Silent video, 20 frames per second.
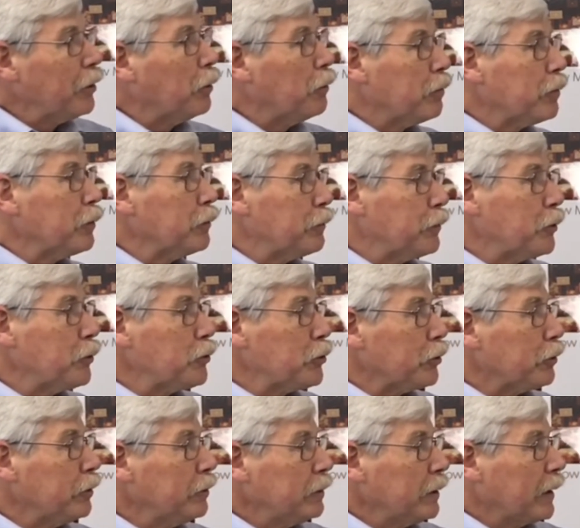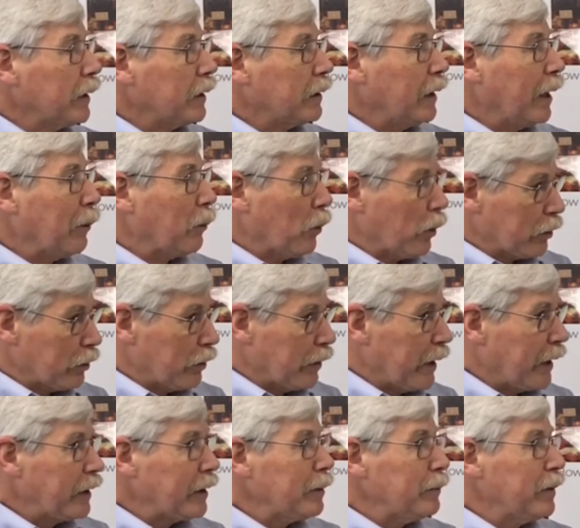over the future. And I worked on
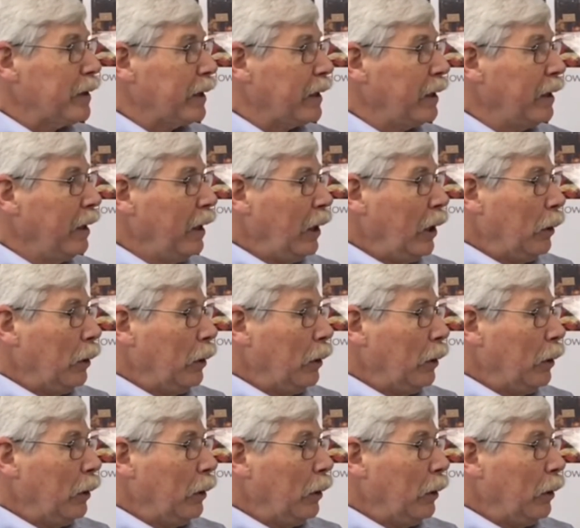that committee.